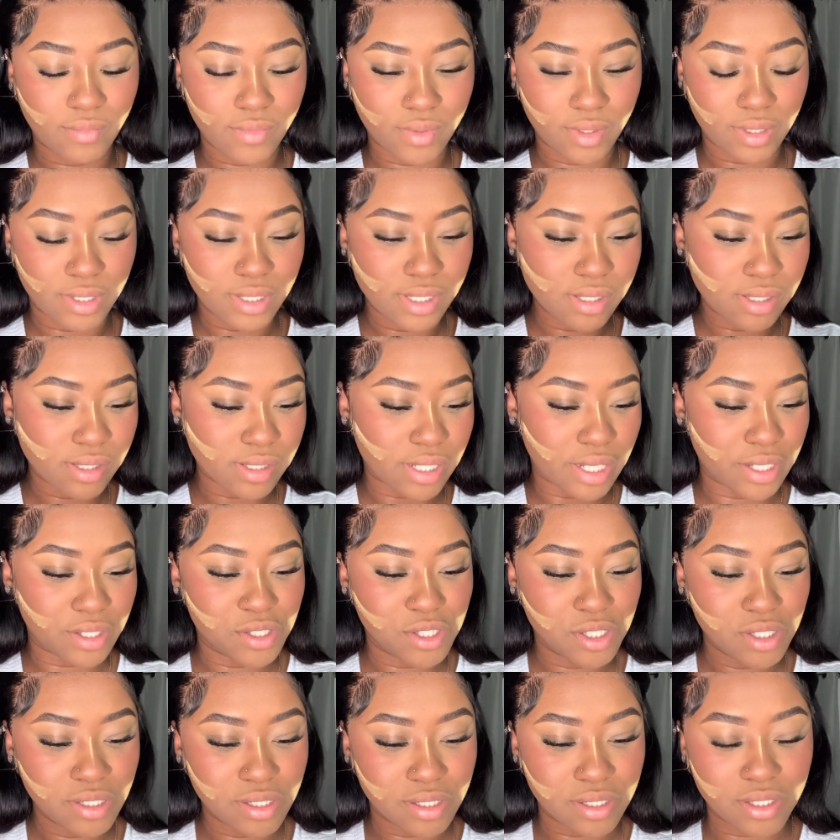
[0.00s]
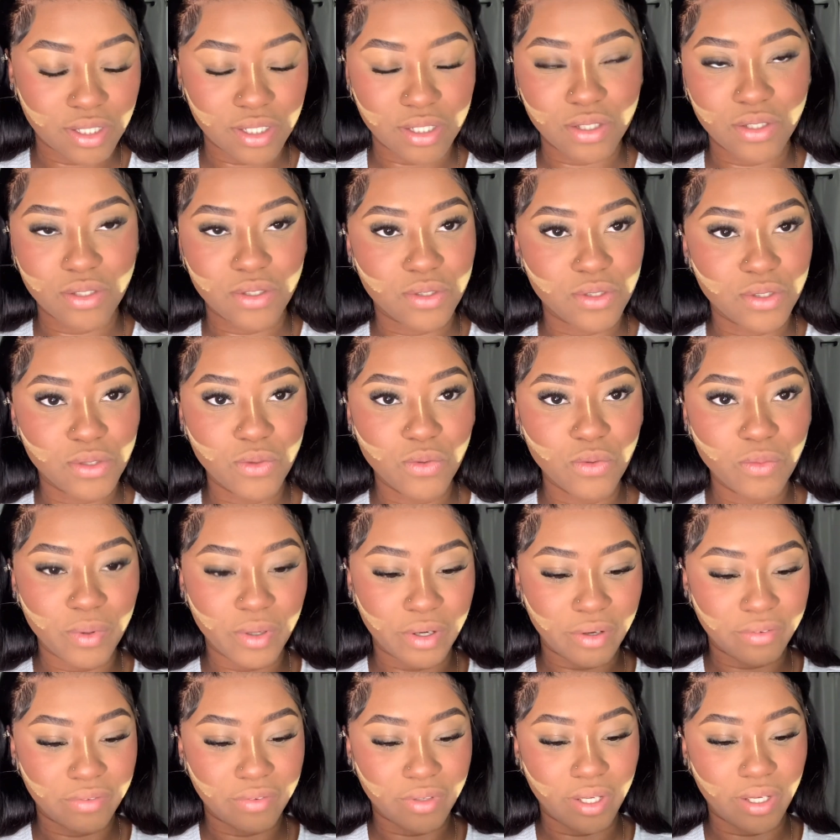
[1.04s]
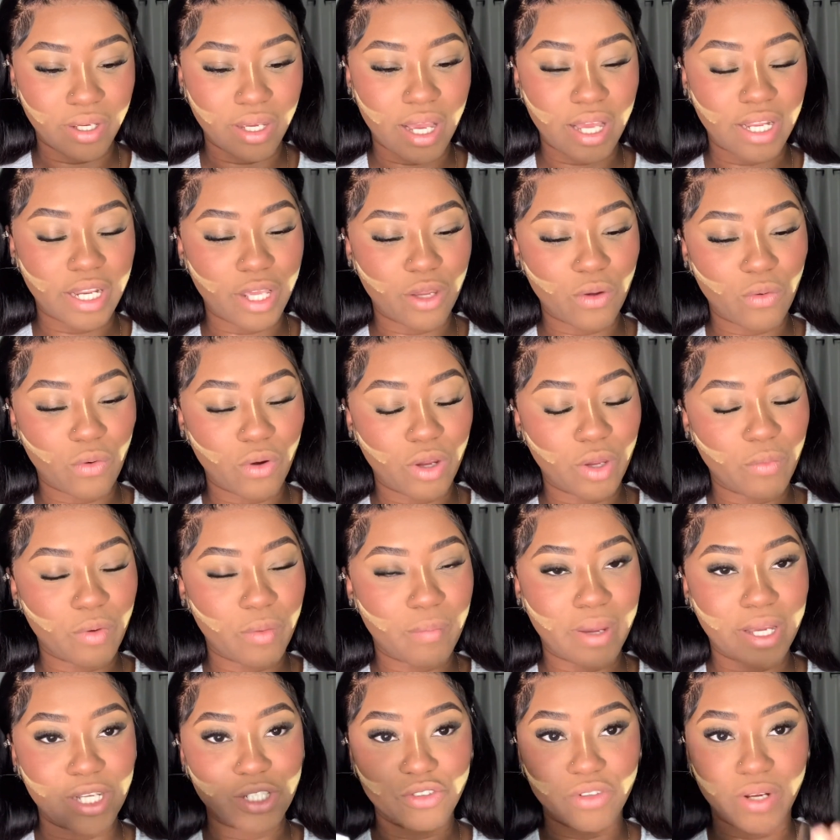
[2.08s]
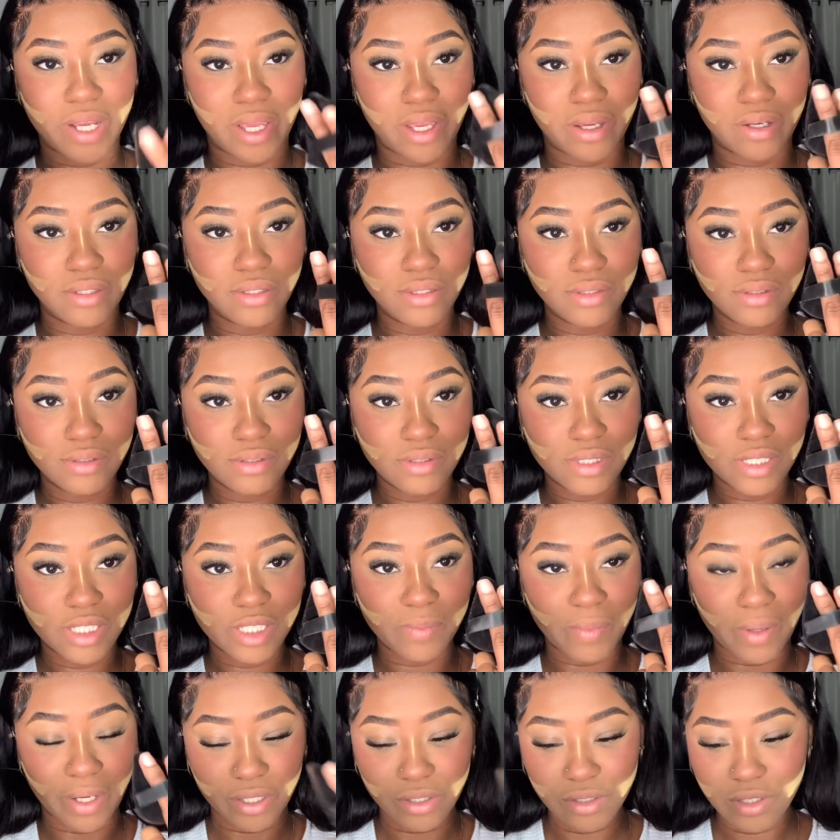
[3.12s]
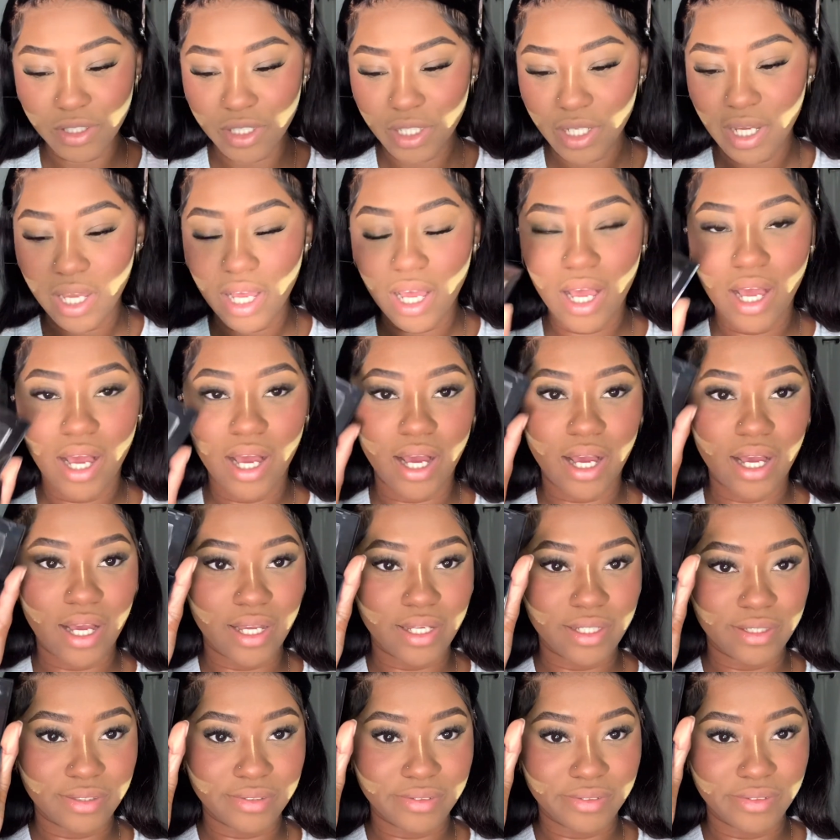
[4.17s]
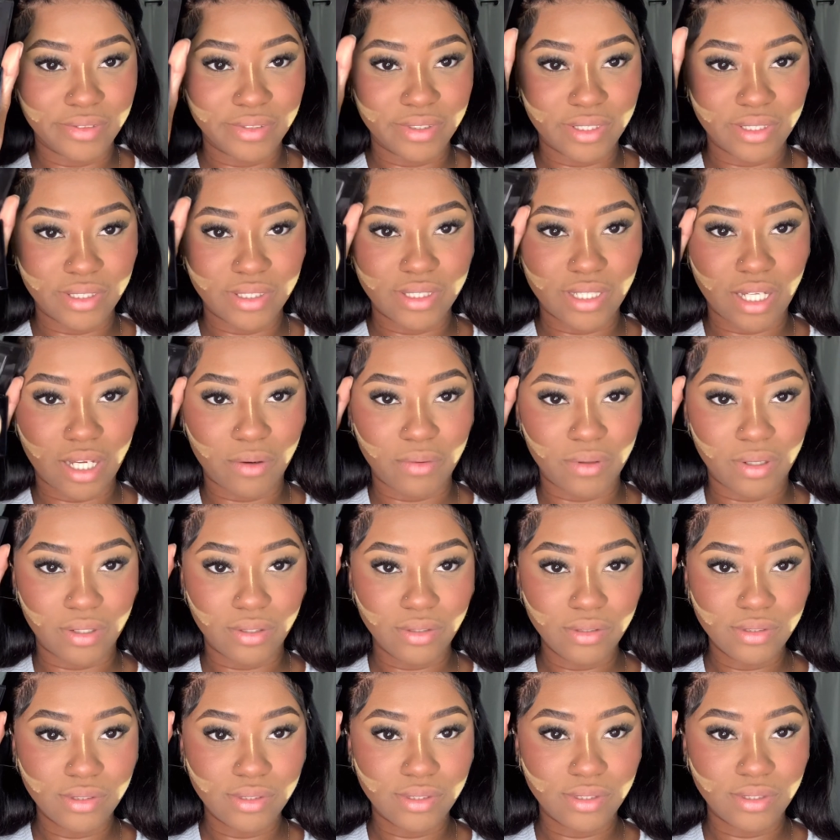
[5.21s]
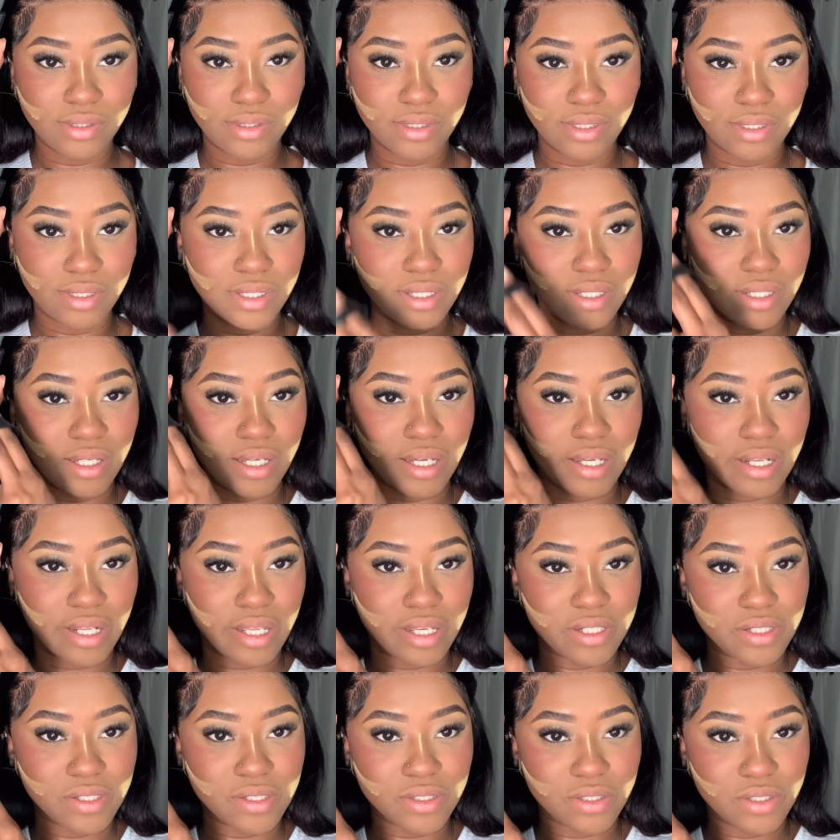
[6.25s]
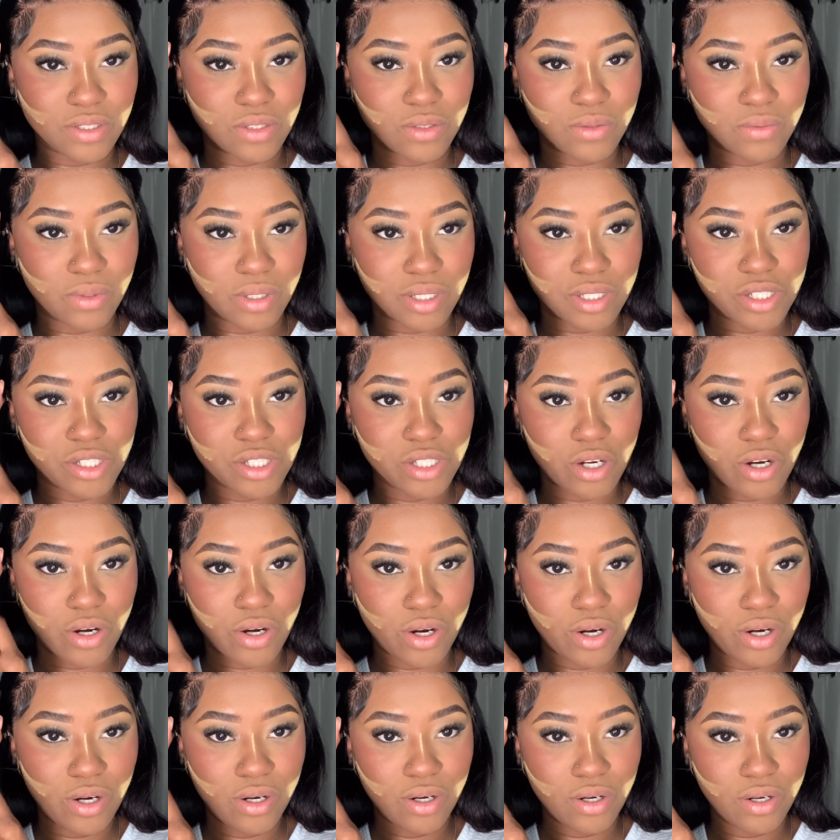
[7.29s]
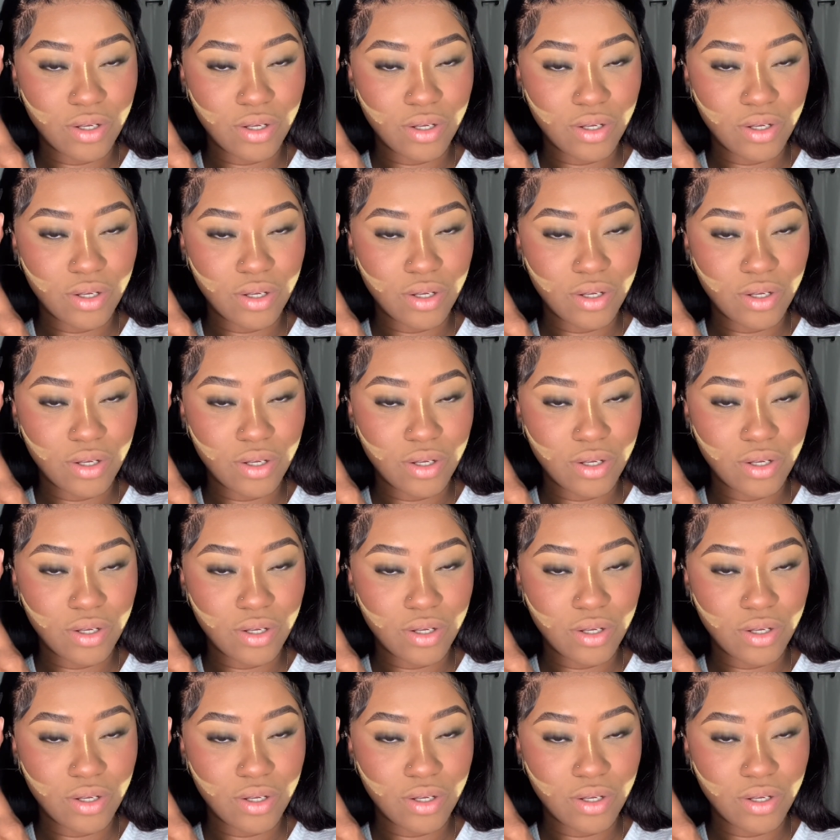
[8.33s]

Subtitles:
This is like, she is just too perfect. And I go in with my triangle sponge. And this is how it looks. And I just swatch her.